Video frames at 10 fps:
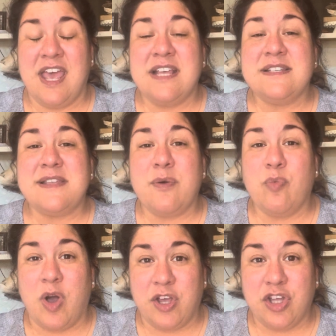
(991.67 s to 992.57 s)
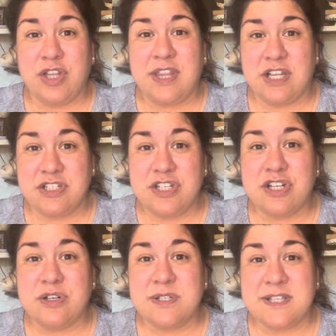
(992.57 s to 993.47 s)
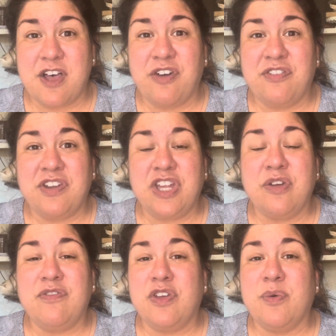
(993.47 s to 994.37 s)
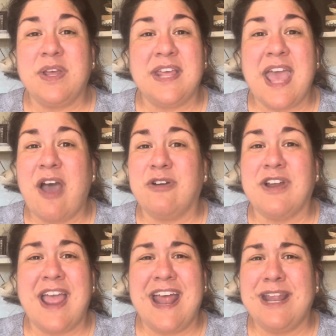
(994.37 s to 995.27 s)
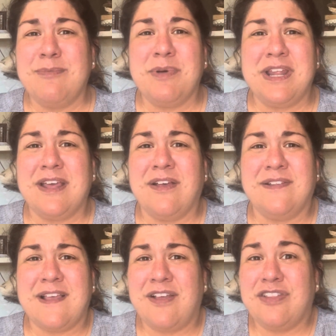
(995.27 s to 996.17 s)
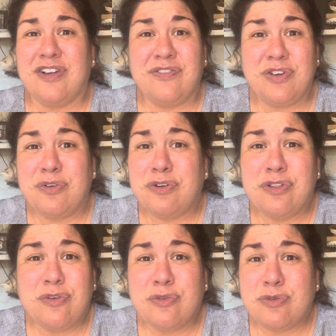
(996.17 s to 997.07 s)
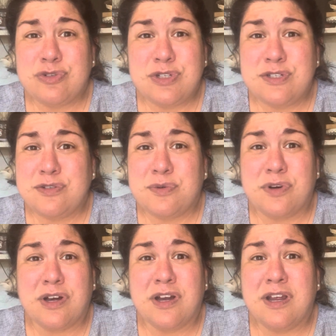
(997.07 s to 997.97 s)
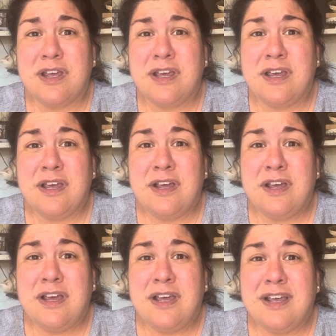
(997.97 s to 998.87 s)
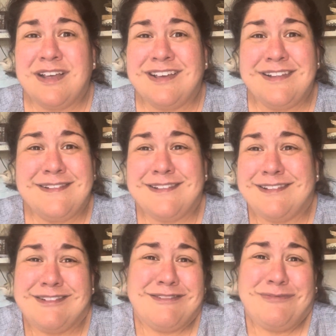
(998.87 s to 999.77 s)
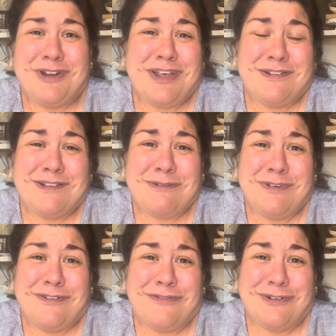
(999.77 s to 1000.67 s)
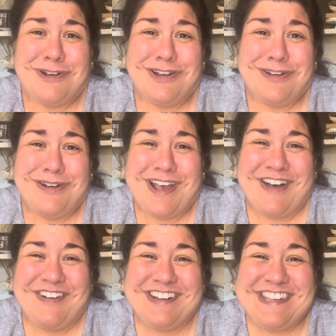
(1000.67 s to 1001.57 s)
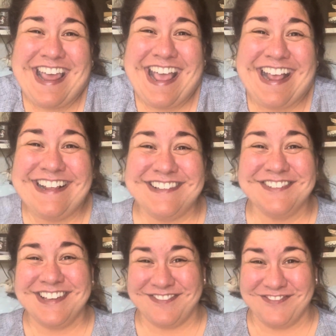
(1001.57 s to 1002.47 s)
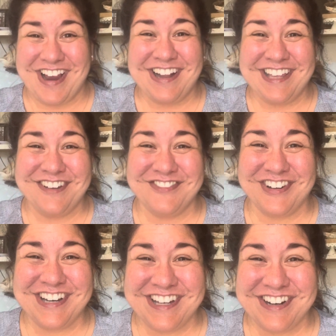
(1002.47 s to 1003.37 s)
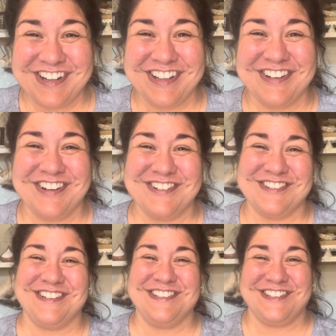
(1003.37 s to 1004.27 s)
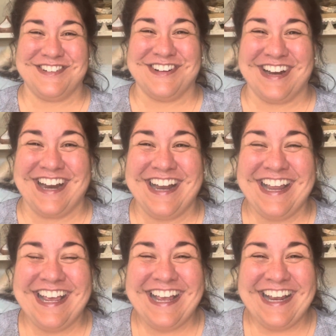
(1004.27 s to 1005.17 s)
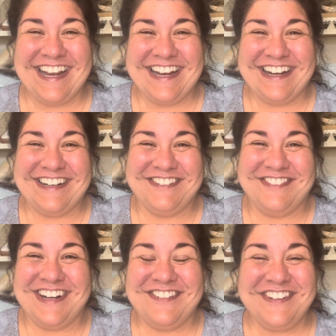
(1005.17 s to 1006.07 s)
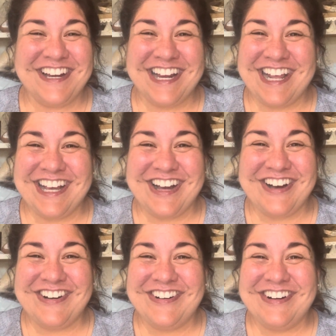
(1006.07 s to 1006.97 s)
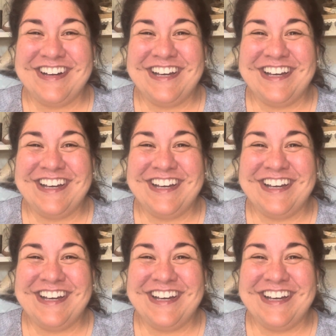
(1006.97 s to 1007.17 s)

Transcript: Say one good thing to yourself. And if you encounter anybody else out there, if you go to the grocery store, because what else can we afford to do nowadays? We can barely afford to go to the grocery store. But if you're gonna go